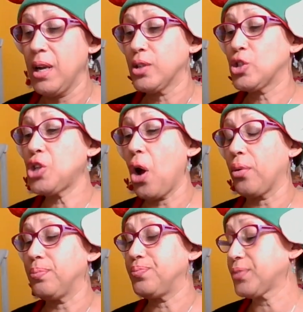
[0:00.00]
So
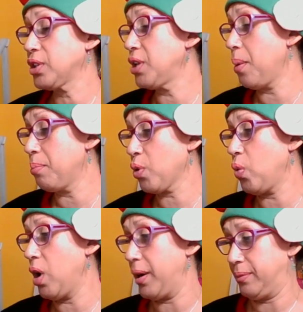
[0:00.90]
number
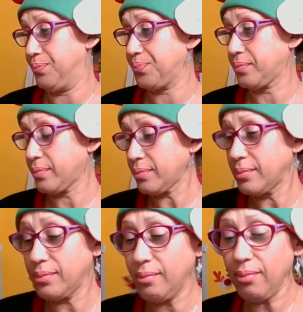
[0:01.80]
one,
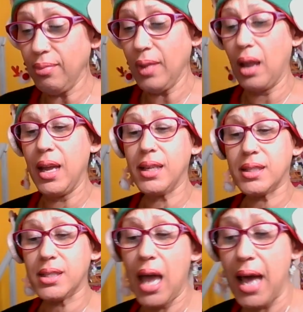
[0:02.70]
it
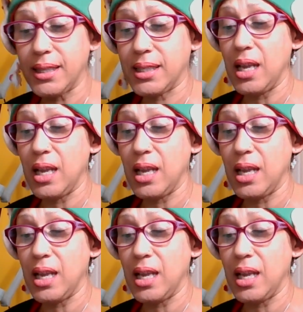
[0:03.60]
says